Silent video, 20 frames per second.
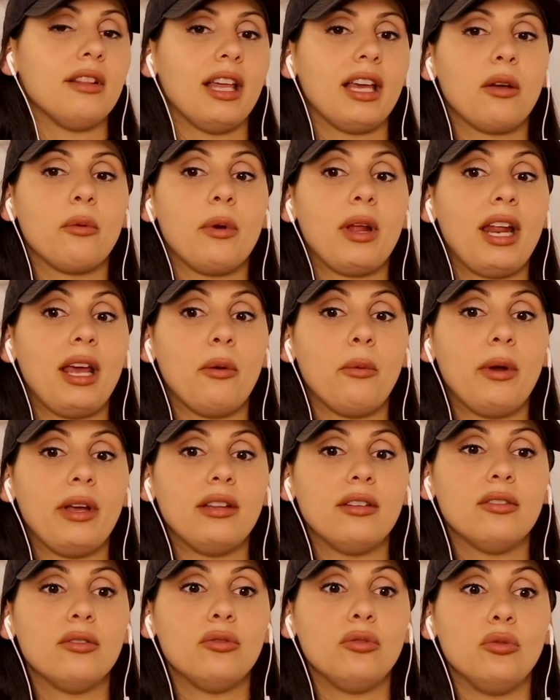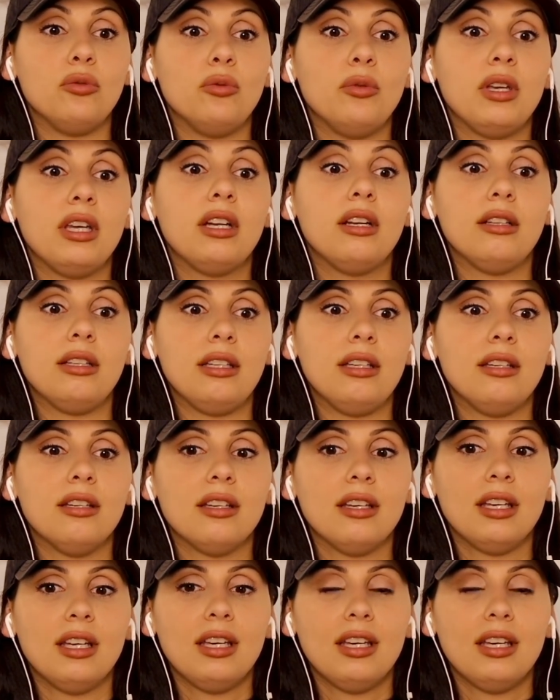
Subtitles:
Like when I went to Italy,